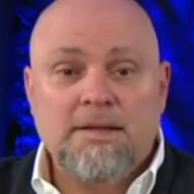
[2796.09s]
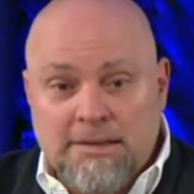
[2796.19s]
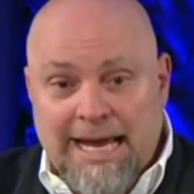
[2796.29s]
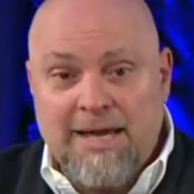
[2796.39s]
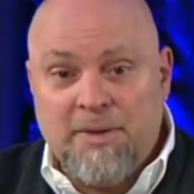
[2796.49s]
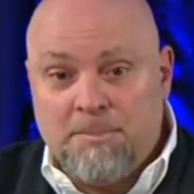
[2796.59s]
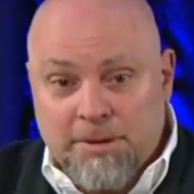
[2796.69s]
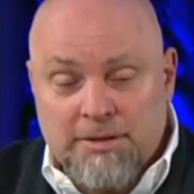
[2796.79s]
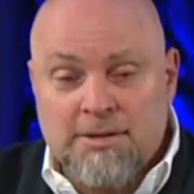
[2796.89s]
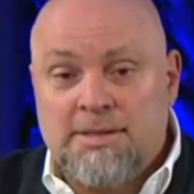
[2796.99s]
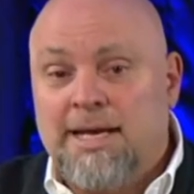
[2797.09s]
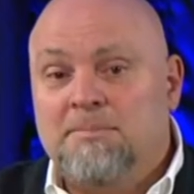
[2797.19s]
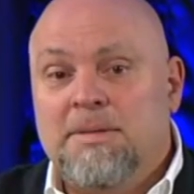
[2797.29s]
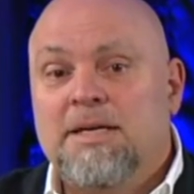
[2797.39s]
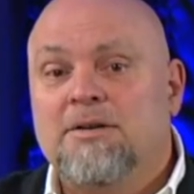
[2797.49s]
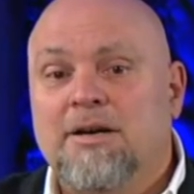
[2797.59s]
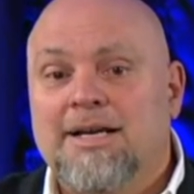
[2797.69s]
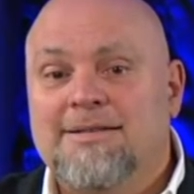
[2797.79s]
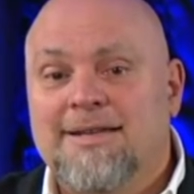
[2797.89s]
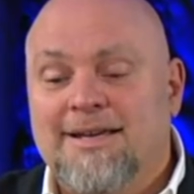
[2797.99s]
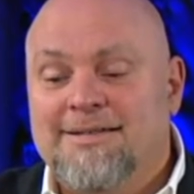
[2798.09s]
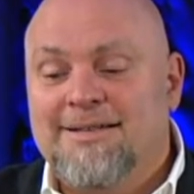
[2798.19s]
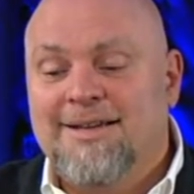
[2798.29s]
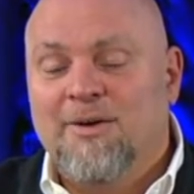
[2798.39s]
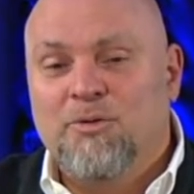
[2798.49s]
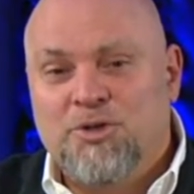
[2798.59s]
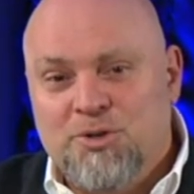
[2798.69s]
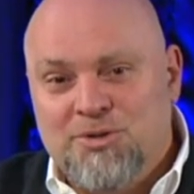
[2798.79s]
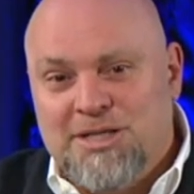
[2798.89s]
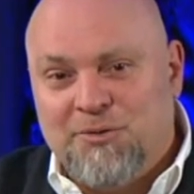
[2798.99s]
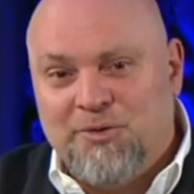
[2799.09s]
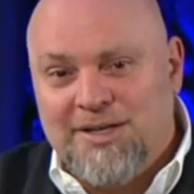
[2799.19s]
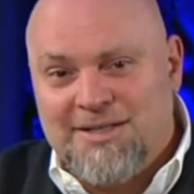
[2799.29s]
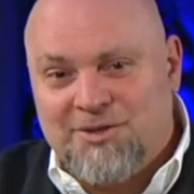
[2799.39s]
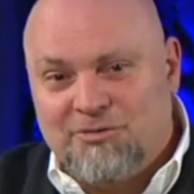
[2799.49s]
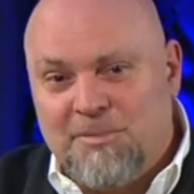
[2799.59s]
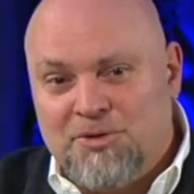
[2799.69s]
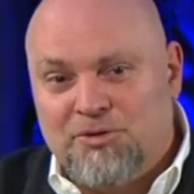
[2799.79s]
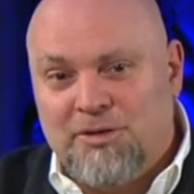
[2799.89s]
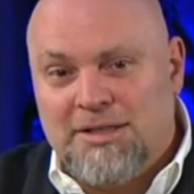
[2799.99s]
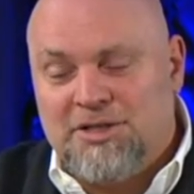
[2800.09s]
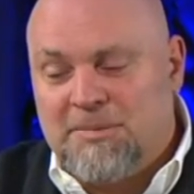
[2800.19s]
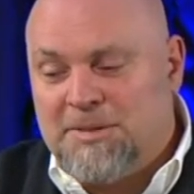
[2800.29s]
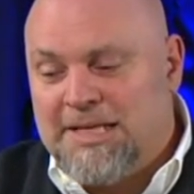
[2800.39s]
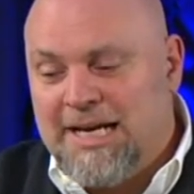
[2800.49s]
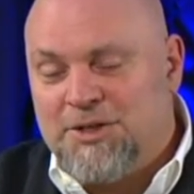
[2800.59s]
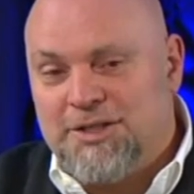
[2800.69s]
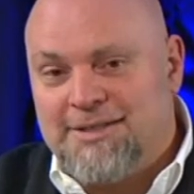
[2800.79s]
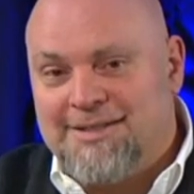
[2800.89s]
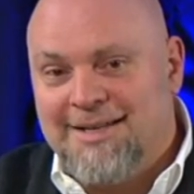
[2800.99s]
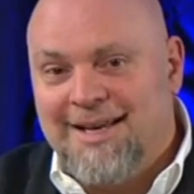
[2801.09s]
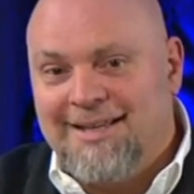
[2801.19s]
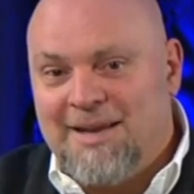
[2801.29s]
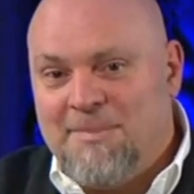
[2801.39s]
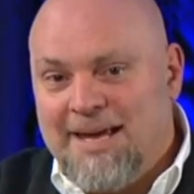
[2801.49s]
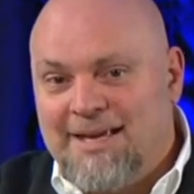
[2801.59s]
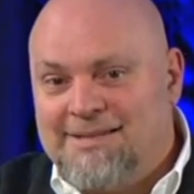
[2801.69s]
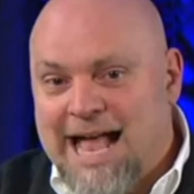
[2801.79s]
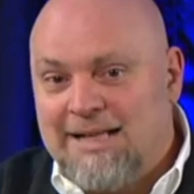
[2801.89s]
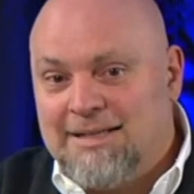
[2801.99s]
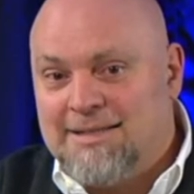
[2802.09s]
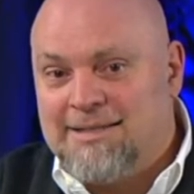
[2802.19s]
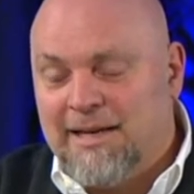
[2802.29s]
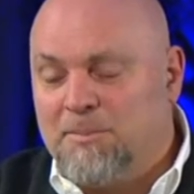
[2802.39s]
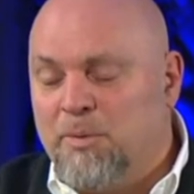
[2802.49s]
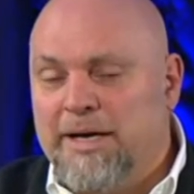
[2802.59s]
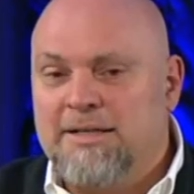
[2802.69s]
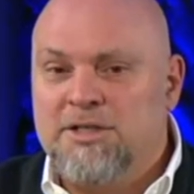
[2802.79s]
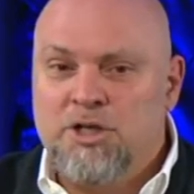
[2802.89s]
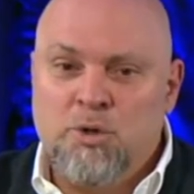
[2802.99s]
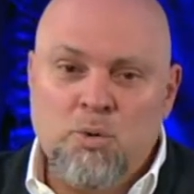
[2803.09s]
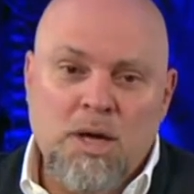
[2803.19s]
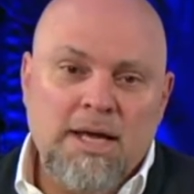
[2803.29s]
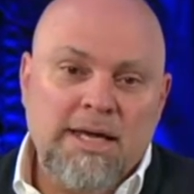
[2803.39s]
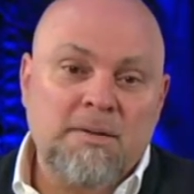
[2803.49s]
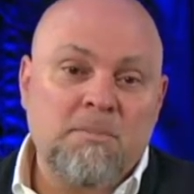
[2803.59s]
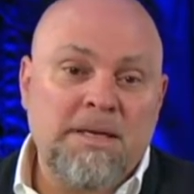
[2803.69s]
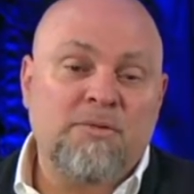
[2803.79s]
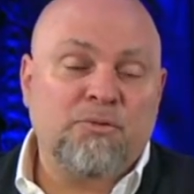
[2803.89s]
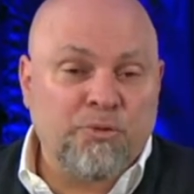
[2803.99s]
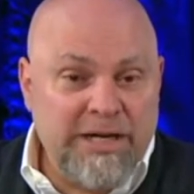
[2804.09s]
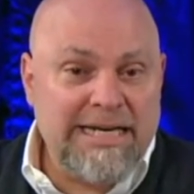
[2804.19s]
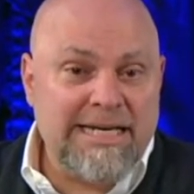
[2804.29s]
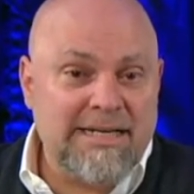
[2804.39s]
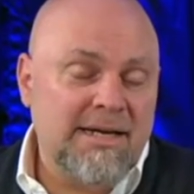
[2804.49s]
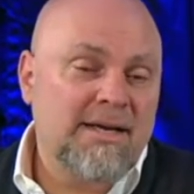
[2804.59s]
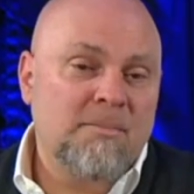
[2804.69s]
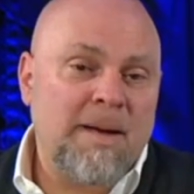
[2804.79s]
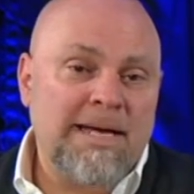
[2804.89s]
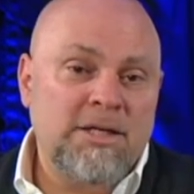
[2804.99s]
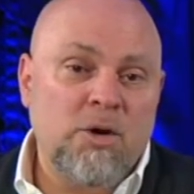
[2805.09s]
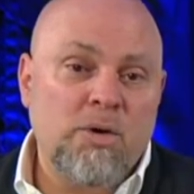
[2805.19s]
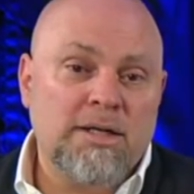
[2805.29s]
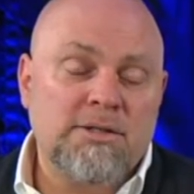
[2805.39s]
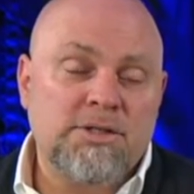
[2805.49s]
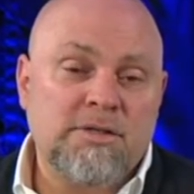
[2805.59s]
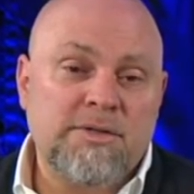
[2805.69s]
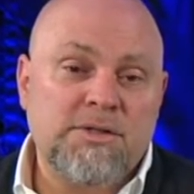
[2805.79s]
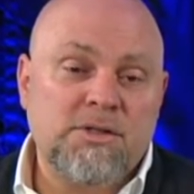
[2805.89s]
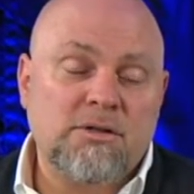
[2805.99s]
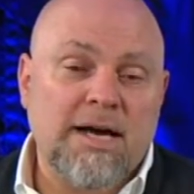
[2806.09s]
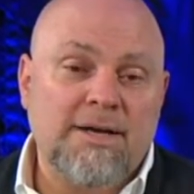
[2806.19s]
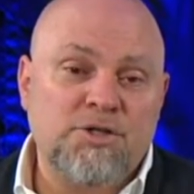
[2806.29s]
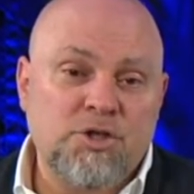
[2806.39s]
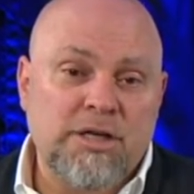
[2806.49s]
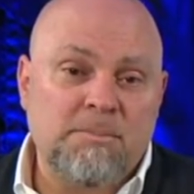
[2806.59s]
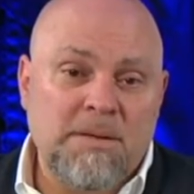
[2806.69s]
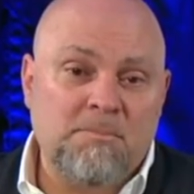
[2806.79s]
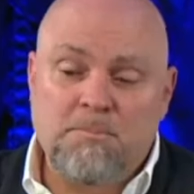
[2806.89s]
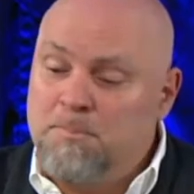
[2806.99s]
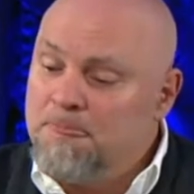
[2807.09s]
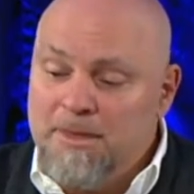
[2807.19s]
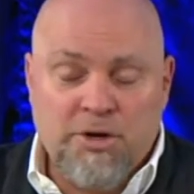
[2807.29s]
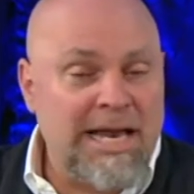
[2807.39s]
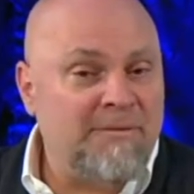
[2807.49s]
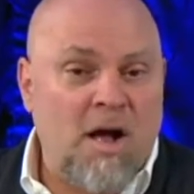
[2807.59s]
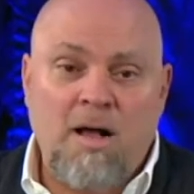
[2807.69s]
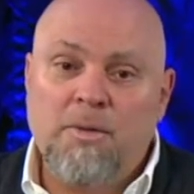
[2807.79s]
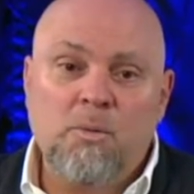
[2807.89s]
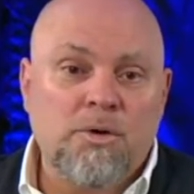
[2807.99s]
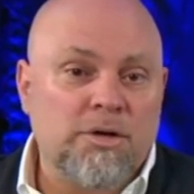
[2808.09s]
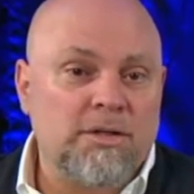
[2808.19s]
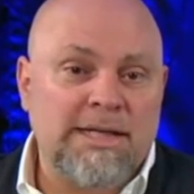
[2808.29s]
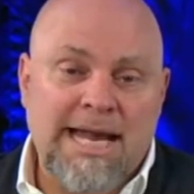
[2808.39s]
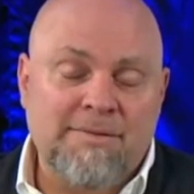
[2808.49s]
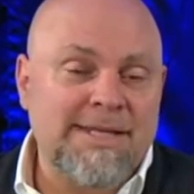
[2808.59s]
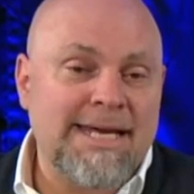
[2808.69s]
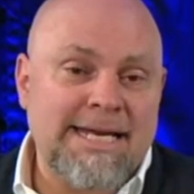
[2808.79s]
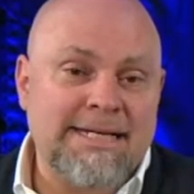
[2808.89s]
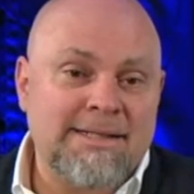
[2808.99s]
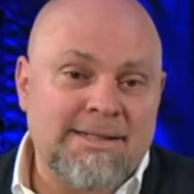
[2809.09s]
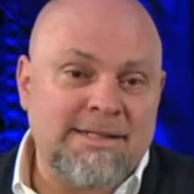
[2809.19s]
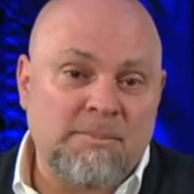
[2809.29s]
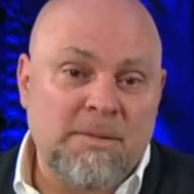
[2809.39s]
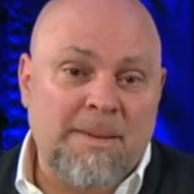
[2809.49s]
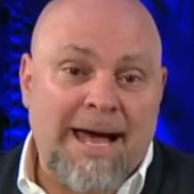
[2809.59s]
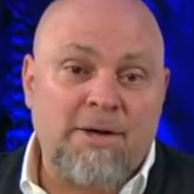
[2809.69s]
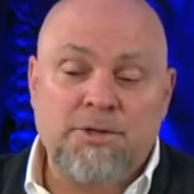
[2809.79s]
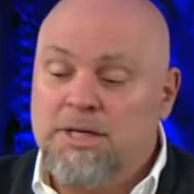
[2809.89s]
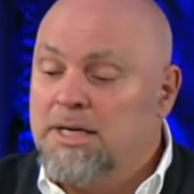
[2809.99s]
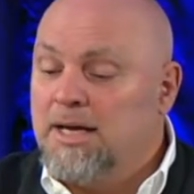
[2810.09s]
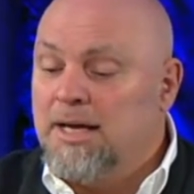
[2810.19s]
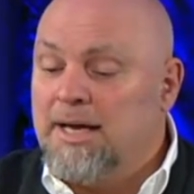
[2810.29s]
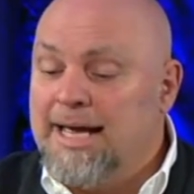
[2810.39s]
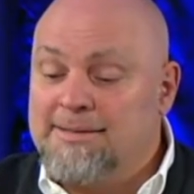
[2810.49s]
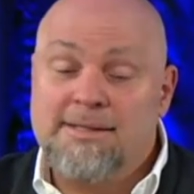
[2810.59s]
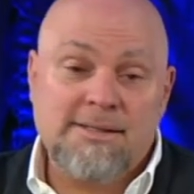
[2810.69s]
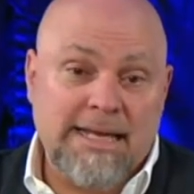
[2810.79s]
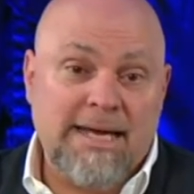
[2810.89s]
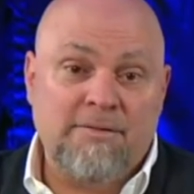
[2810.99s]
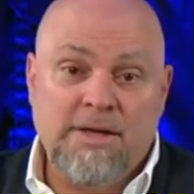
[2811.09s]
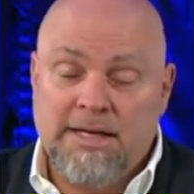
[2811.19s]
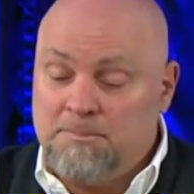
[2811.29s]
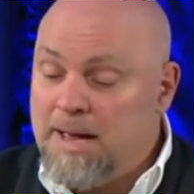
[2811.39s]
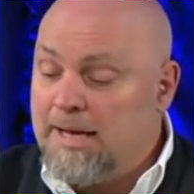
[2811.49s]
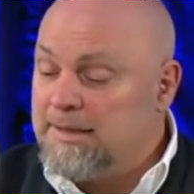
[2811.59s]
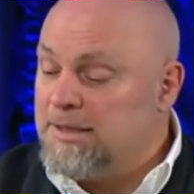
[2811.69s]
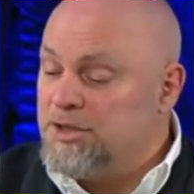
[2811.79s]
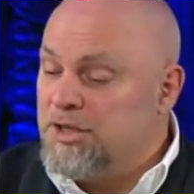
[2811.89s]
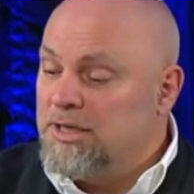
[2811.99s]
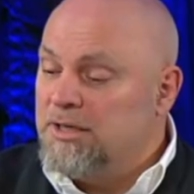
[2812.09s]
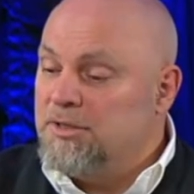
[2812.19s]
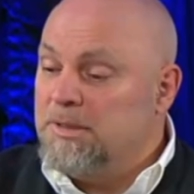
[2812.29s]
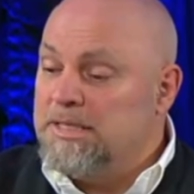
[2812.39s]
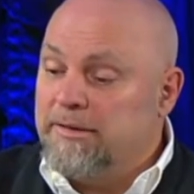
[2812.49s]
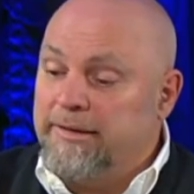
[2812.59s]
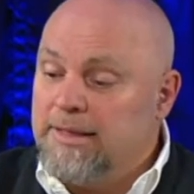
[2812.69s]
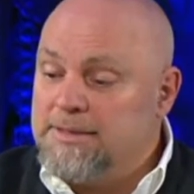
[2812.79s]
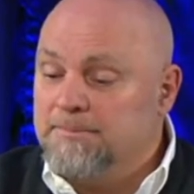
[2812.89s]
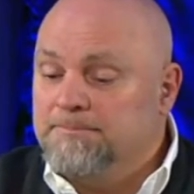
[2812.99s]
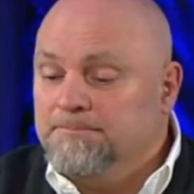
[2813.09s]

Lay the burdens on me, Christ says. Two different scriptural interpretations that make exactly the same point. You can be freed by yoke and service to Christ. You can be you can have all the world and everything in it and still be bound uh, as a slave in bondage to materialism.